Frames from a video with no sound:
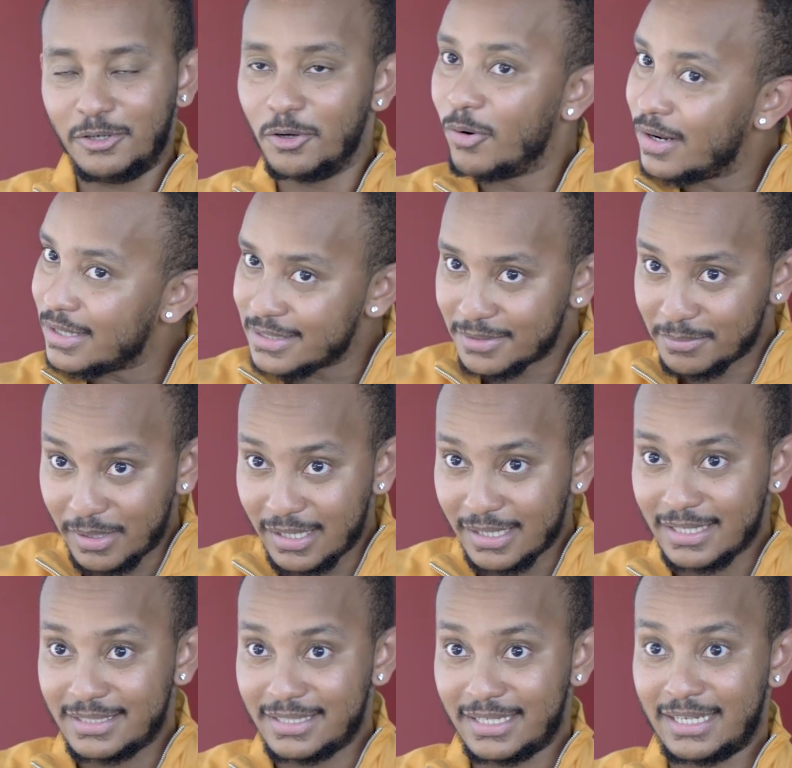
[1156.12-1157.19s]
No one is
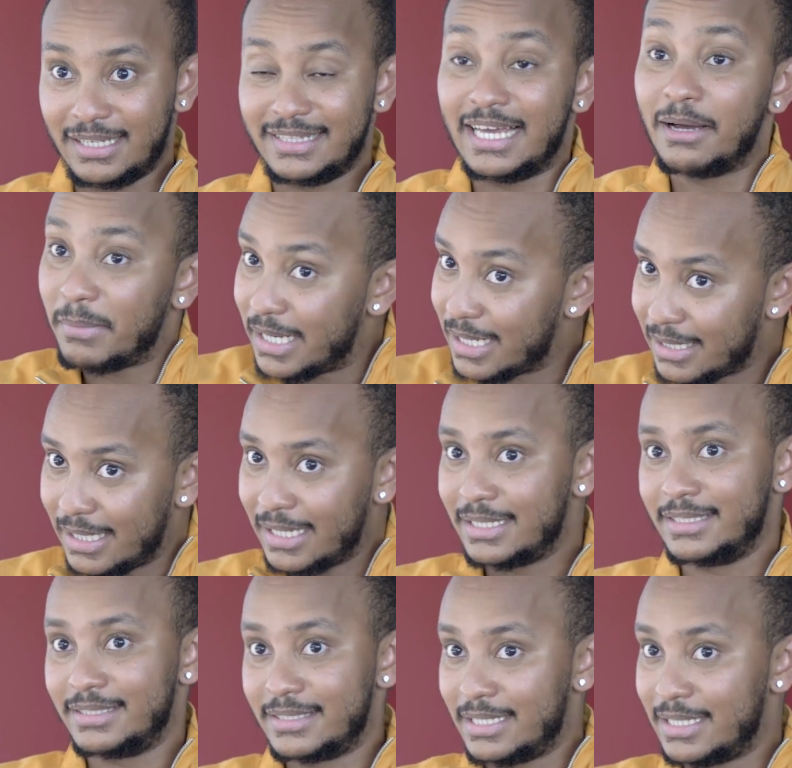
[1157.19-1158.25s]
marketing. They are my
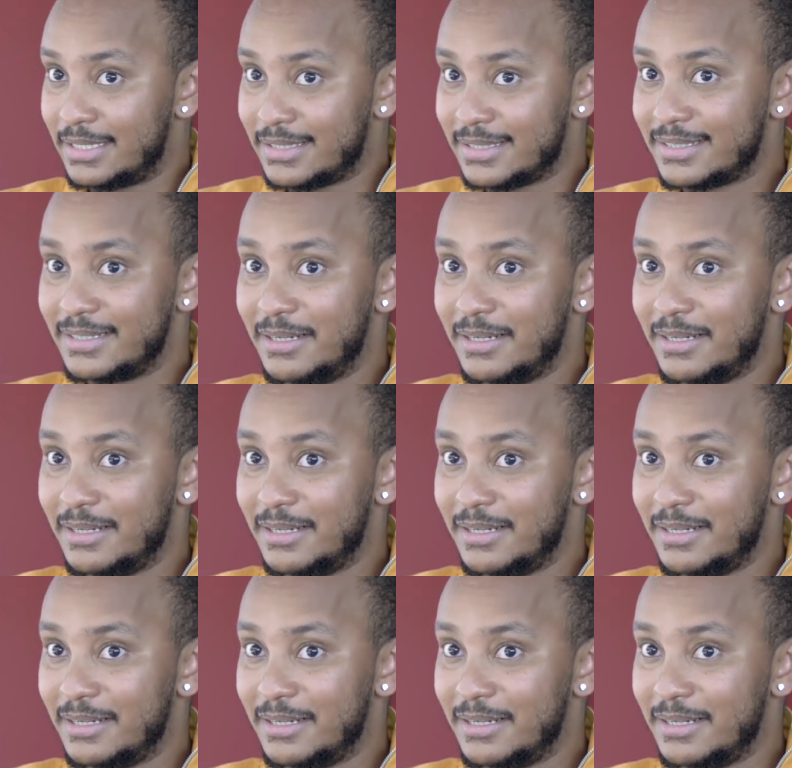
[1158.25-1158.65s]
clients, yes,